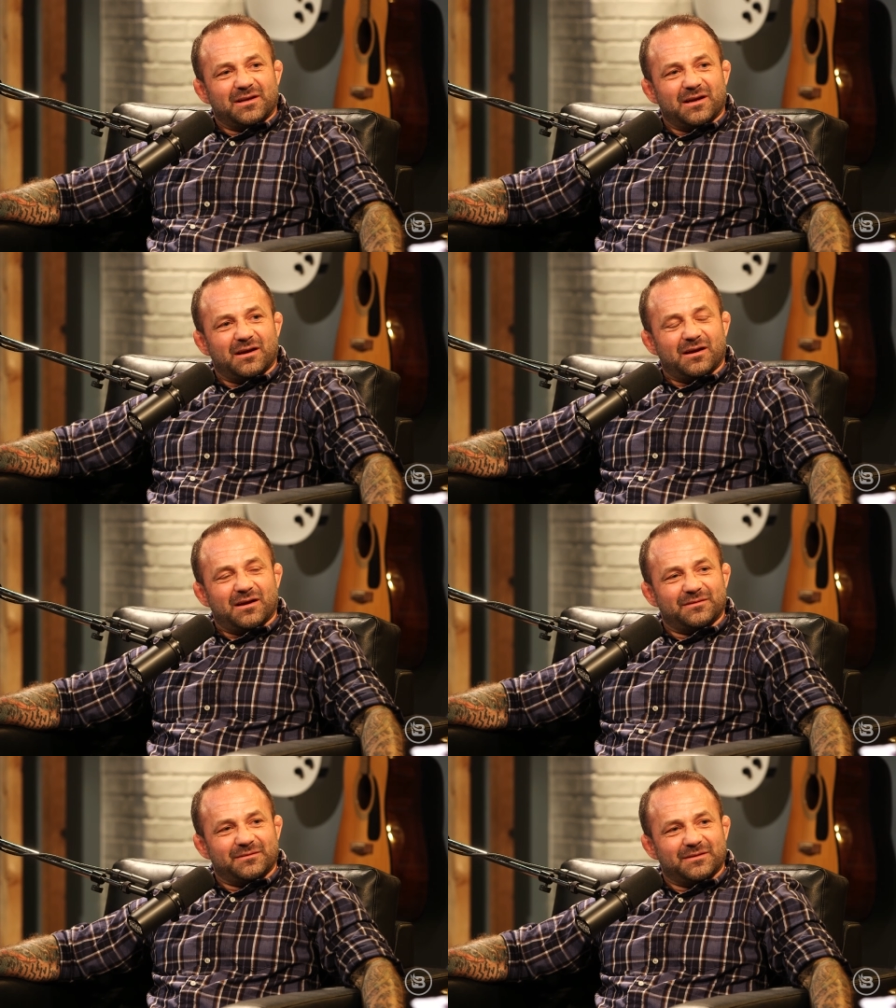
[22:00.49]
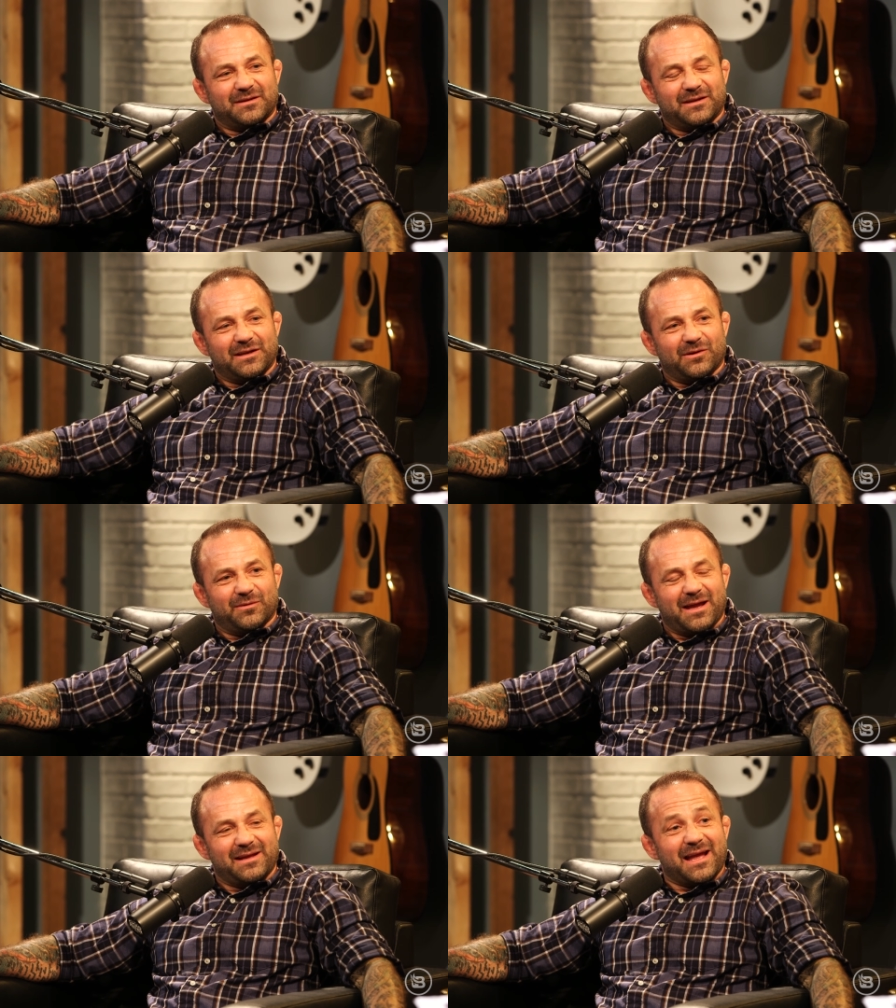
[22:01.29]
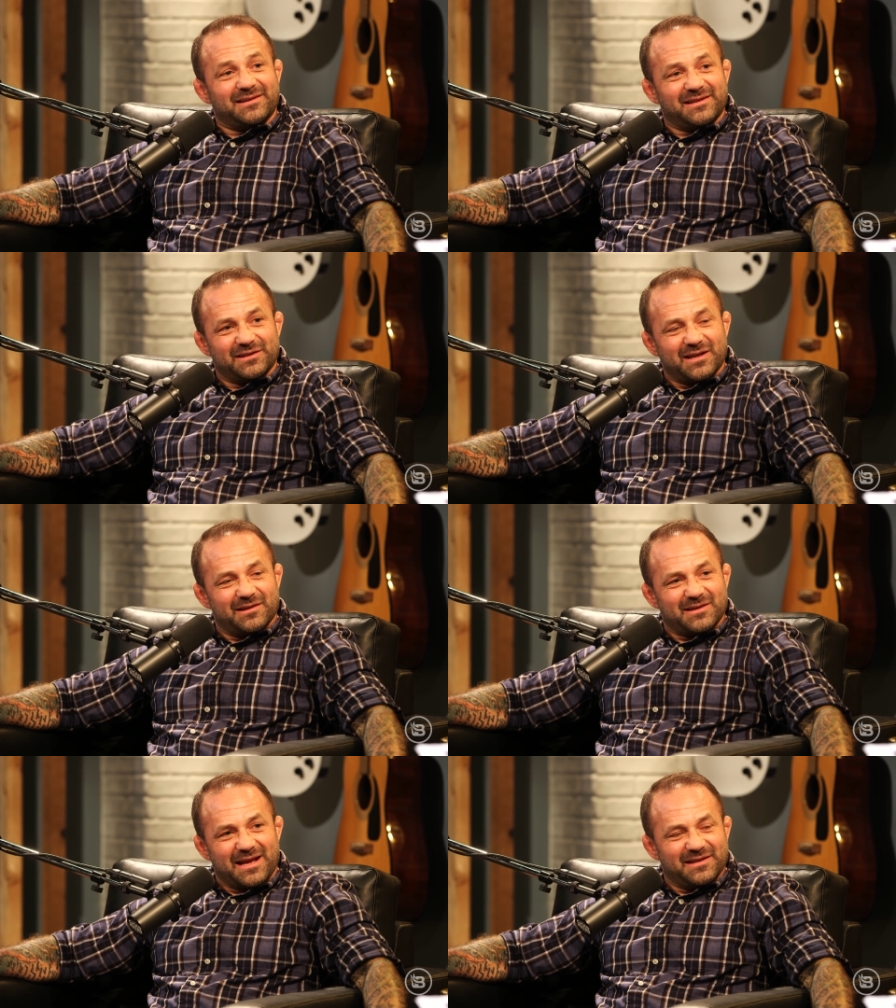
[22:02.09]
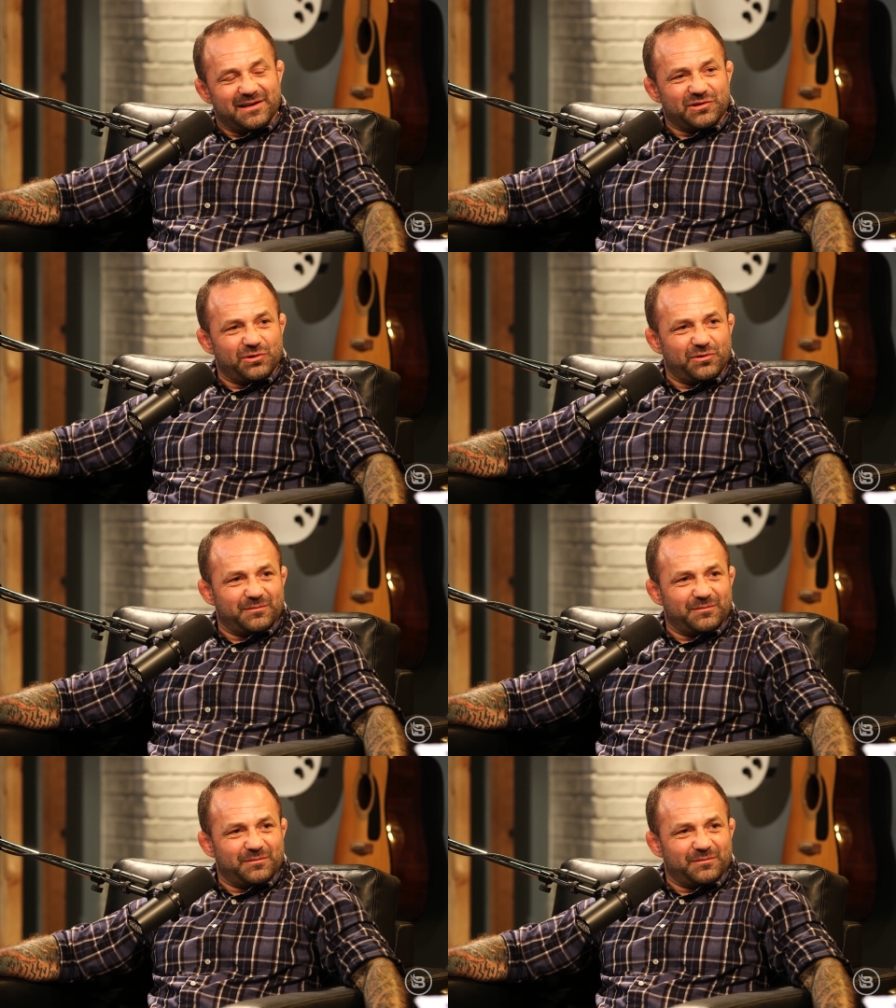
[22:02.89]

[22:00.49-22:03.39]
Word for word: Uh, you know, eight, 18, uh, 18 and two,